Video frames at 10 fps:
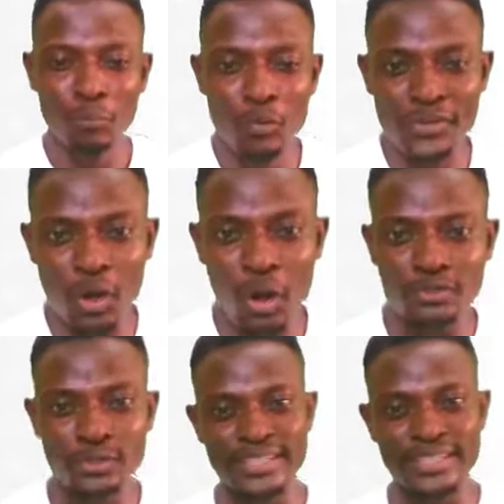Moving on
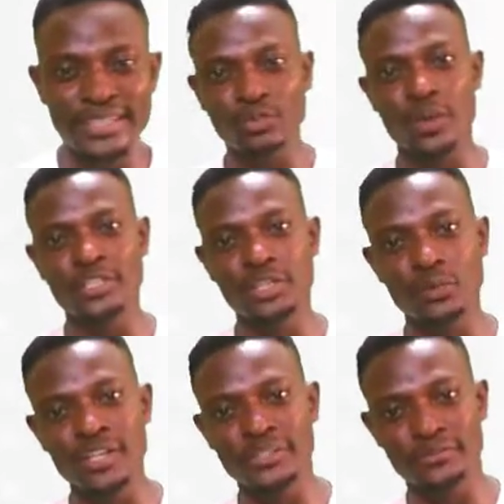to the next question,
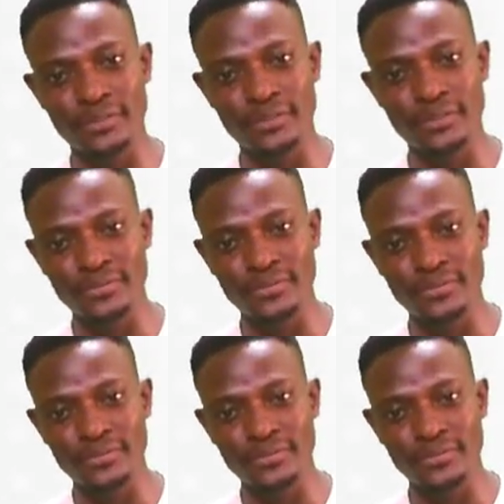question 15.